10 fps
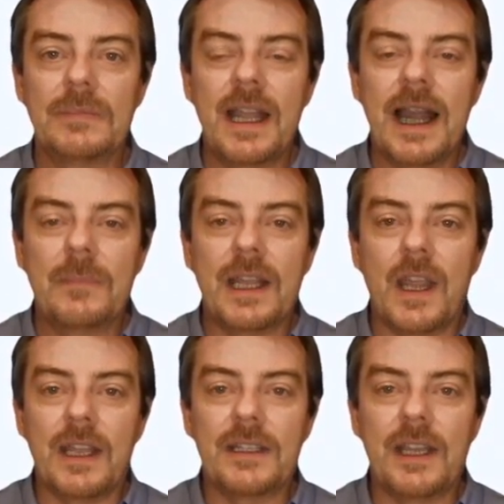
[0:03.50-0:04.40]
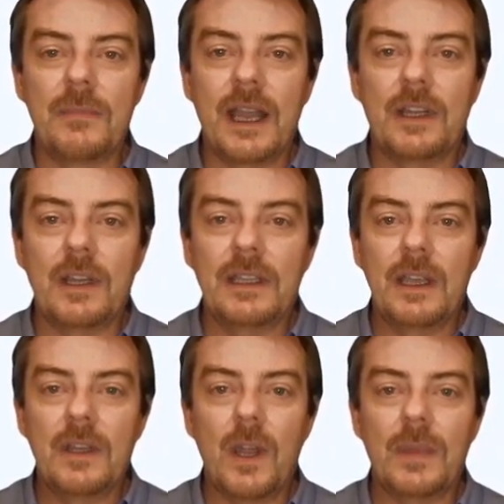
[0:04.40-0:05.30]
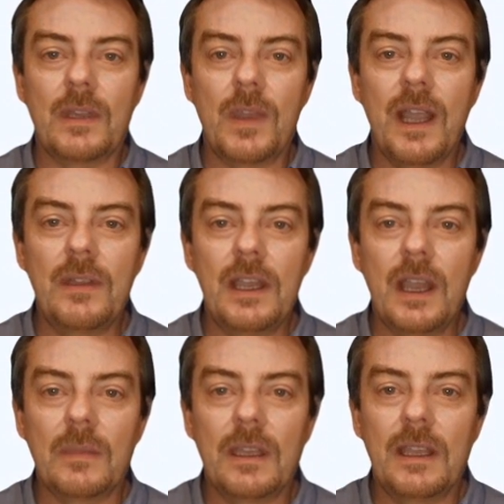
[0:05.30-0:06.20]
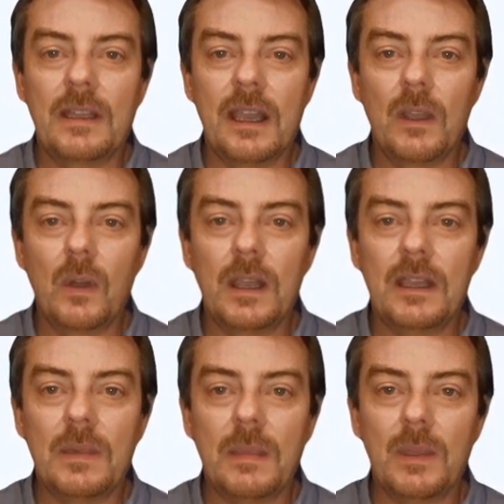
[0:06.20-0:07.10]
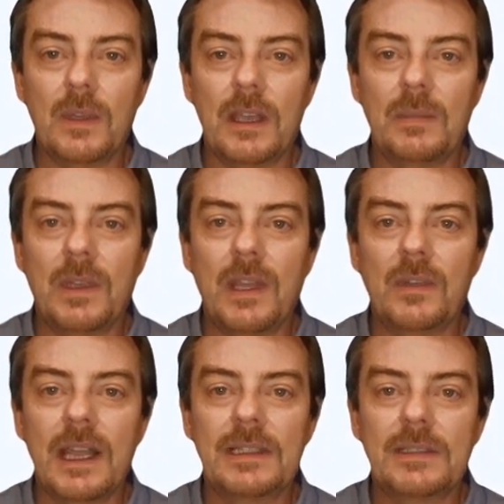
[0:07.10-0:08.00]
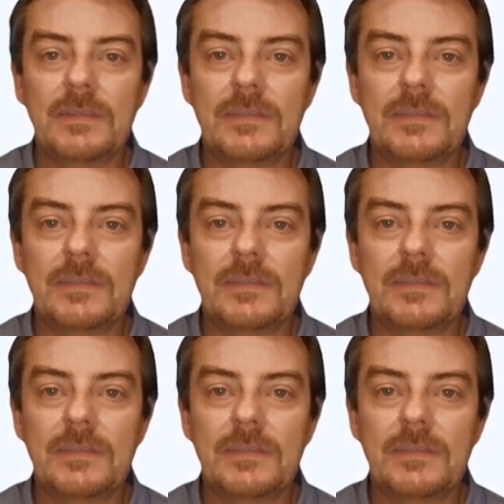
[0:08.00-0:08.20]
KPIs and metrics are common ground in companies in order to report on progress.